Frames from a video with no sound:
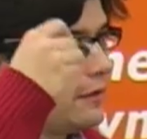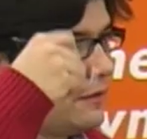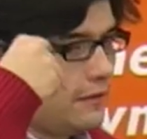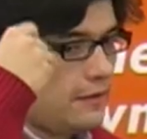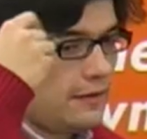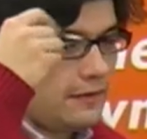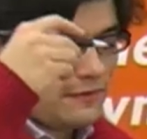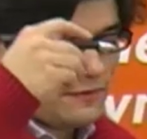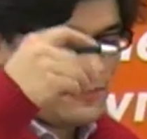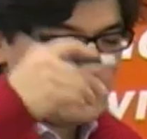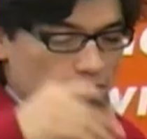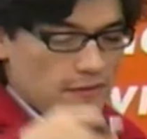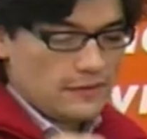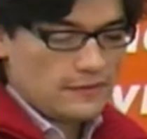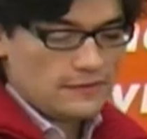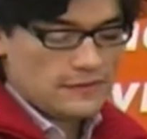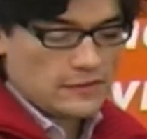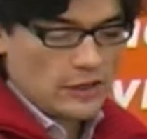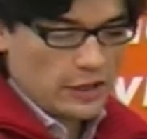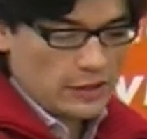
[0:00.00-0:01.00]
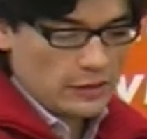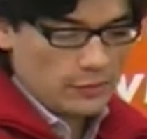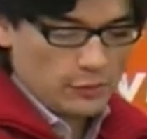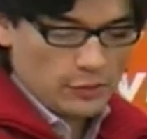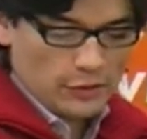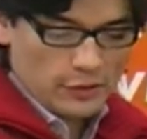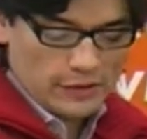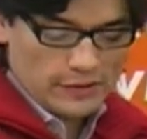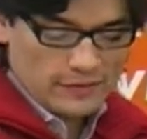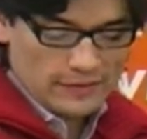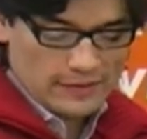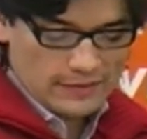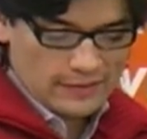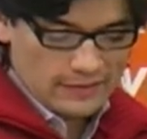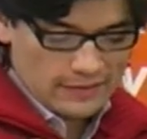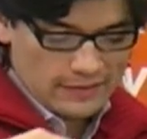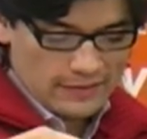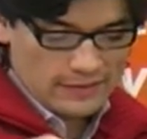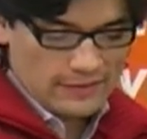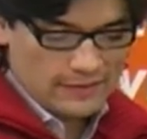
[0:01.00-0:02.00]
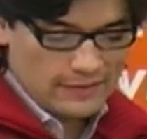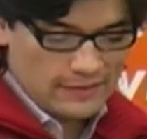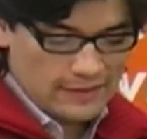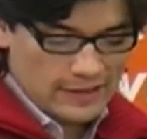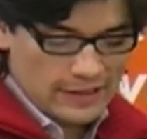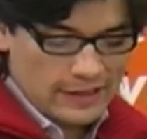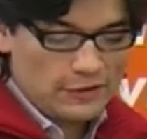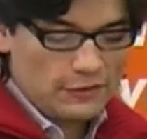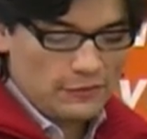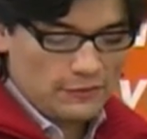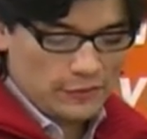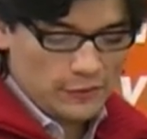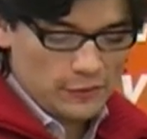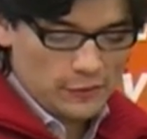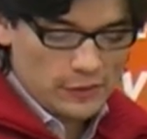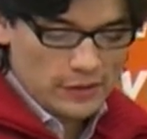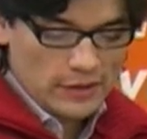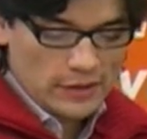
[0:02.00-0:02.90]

these talking points and this interview,